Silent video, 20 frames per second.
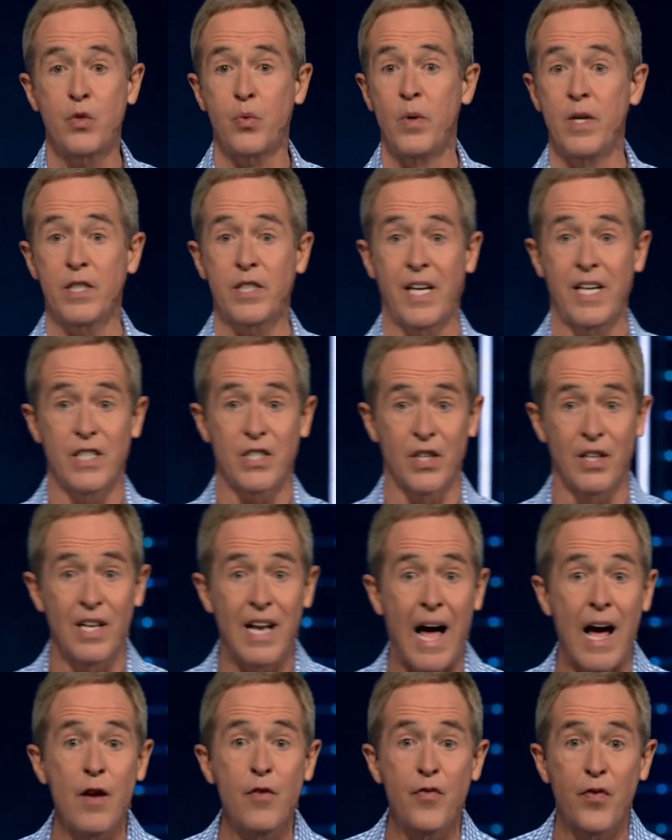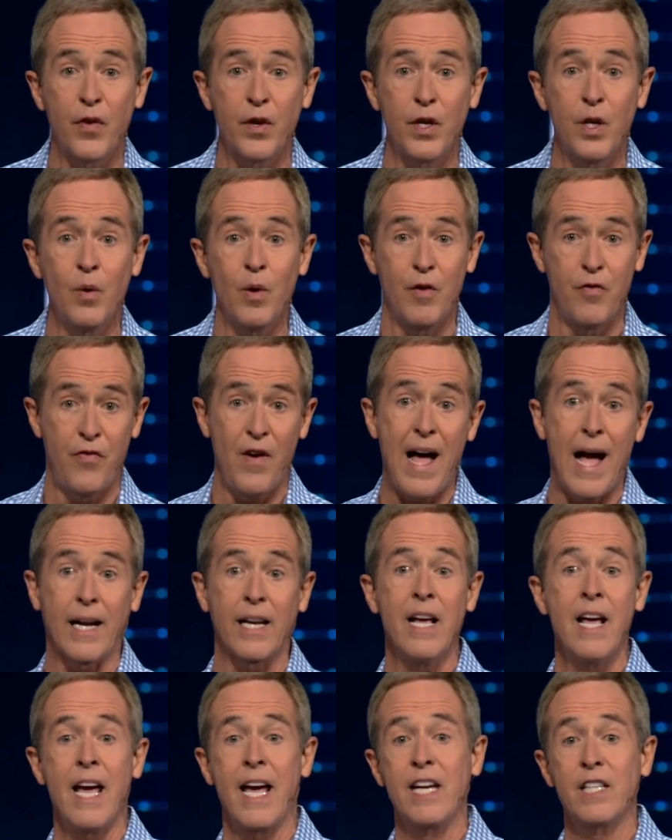risked his life for you. In fact,
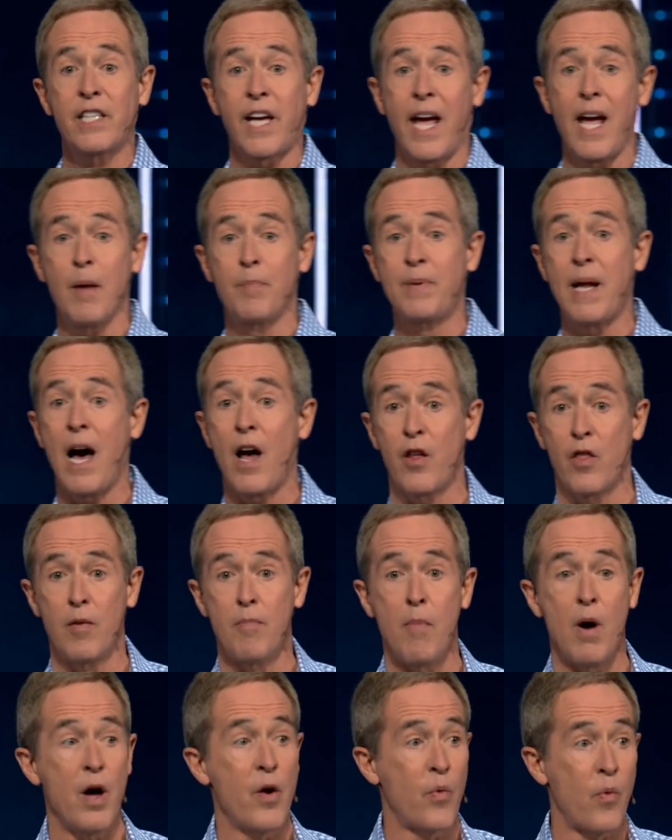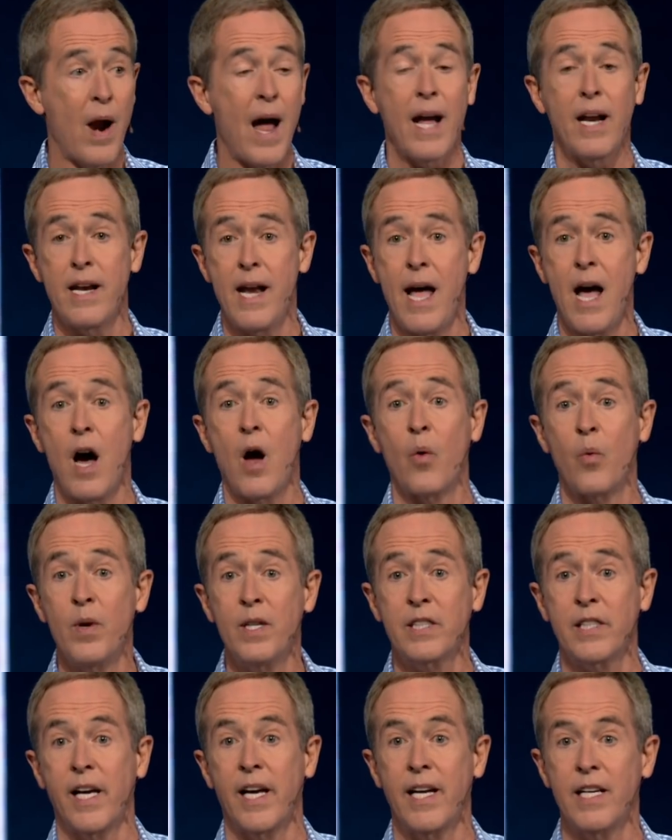he's camped out in the mud right now,
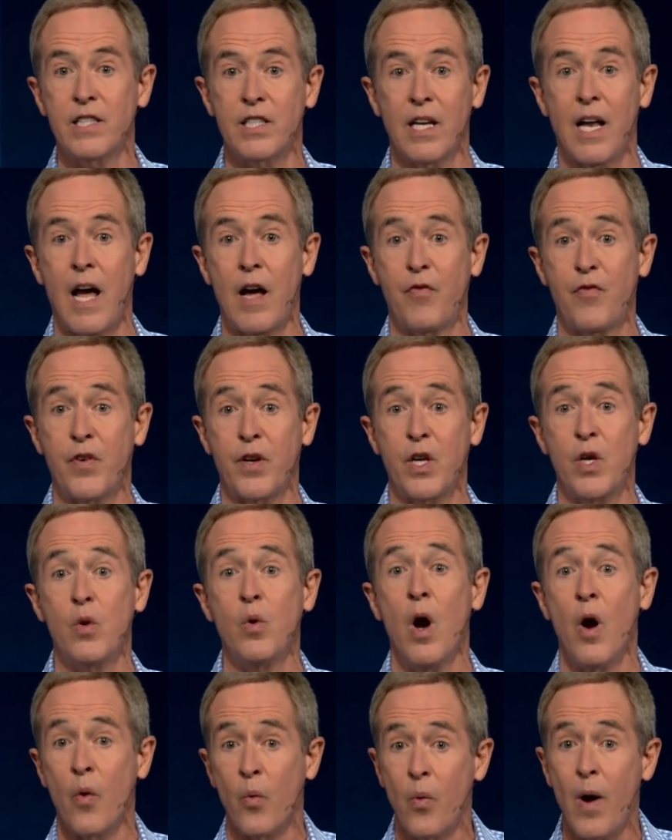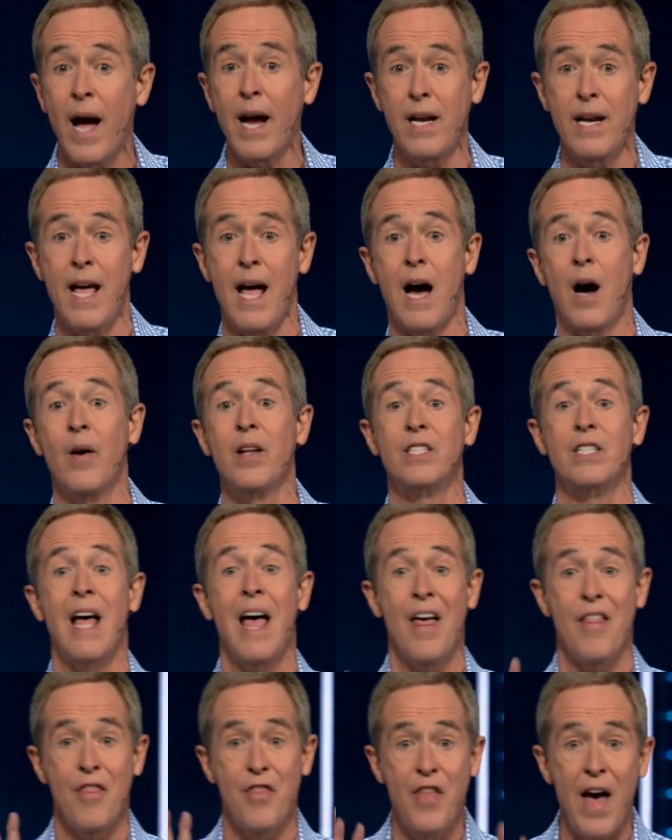risking his life for you right now. It's
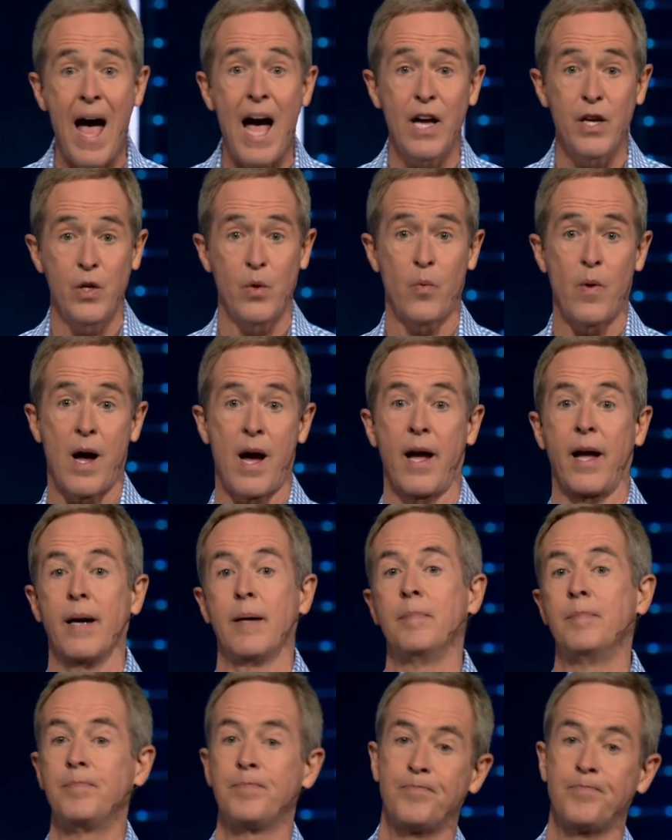that Uriah.